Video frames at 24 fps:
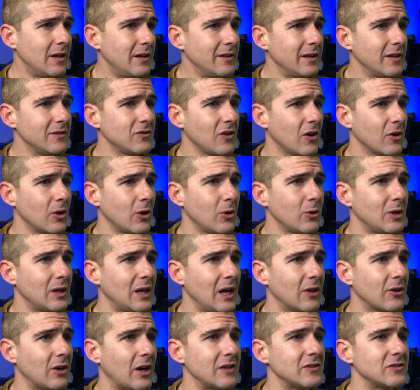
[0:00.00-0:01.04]
Let's all go
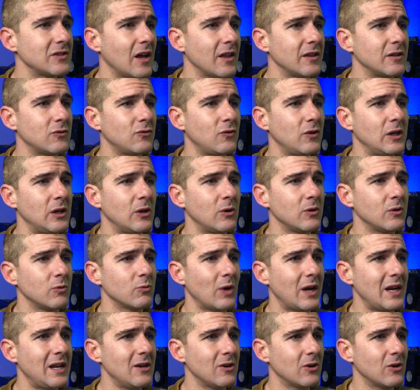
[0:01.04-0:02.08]
together. I saw this video
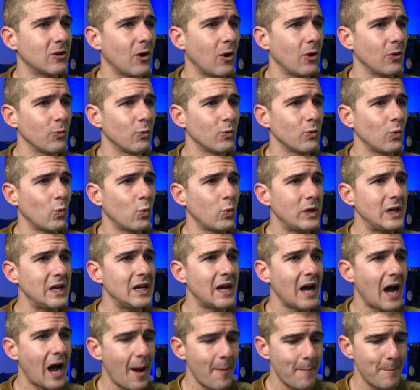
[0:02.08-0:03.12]
right here called We
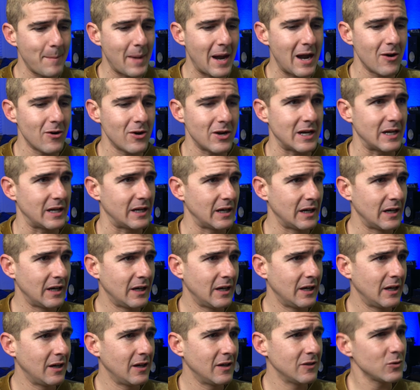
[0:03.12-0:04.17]
Got Married.
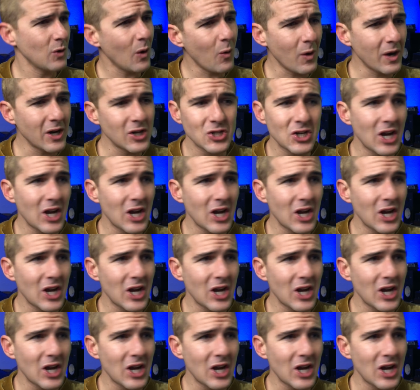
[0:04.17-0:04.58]
So I want to